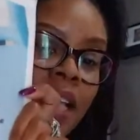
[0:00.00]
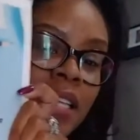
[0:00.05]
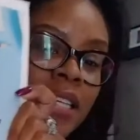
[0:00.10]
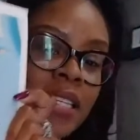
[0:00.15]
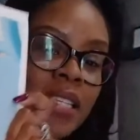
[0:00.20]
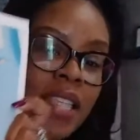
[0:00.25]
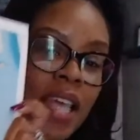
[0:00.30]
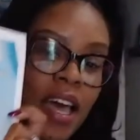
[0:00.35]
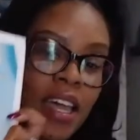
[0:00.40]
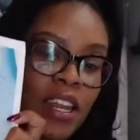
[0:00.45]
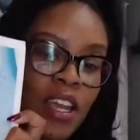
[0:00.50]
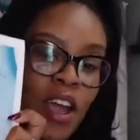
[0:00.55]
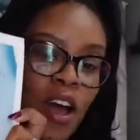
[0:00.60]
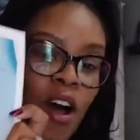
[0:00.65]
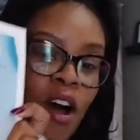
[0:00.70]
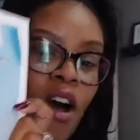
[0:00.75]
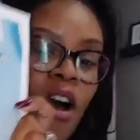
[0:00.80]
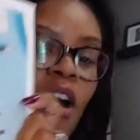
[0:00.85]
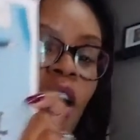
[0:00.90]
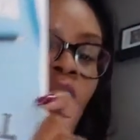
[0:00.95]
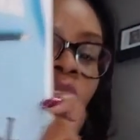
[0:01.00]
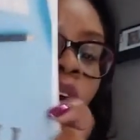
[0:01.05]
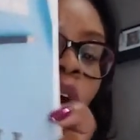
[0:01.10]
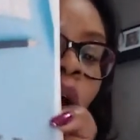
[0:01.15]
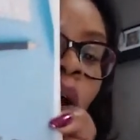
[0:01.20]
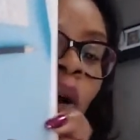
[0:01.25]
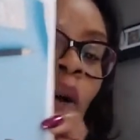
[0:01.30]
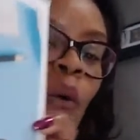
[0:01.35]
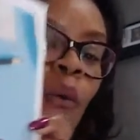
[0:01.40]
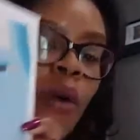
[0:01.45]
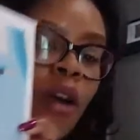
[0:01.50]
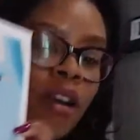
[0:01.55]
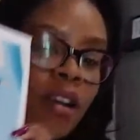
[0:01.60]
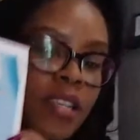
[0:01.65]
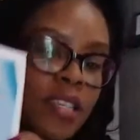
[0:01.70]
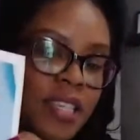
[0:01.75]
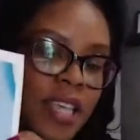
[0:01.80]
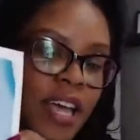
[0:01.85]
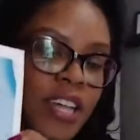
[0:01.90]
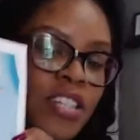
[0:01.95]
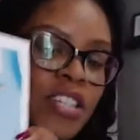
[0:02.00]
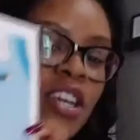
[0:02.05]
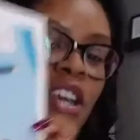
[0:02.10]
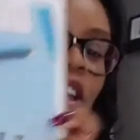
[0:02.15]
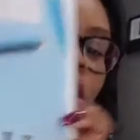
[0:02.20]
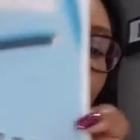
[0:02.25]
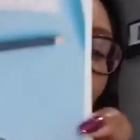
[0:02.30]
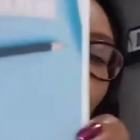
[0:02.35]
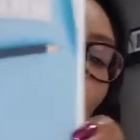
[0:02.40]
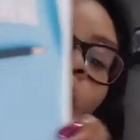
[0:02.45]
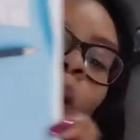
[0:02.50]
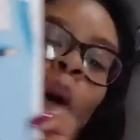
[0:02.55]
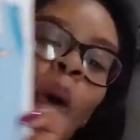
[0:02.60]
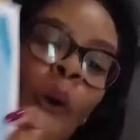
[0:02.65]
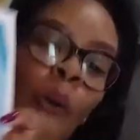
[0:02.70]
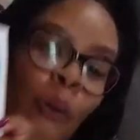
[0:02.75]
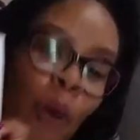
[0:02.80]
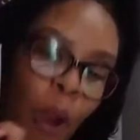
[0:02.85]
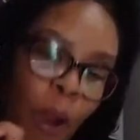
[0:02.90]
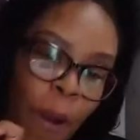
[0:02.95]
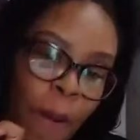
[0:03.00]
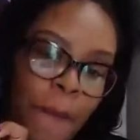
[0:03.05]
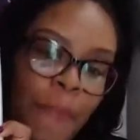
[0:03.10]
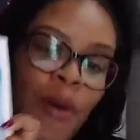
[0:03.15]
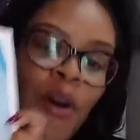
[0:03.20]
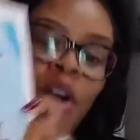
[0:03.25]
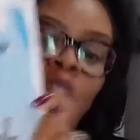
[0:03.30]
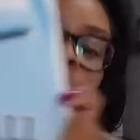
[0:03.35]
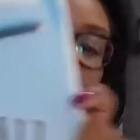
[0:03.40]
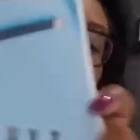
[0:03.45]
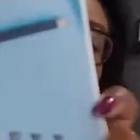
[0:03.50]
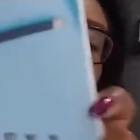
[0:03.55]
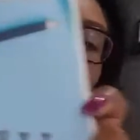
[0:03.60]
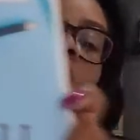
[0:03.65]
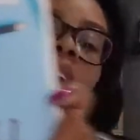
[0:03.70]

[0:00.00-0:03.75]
Study hall, work session, workbook.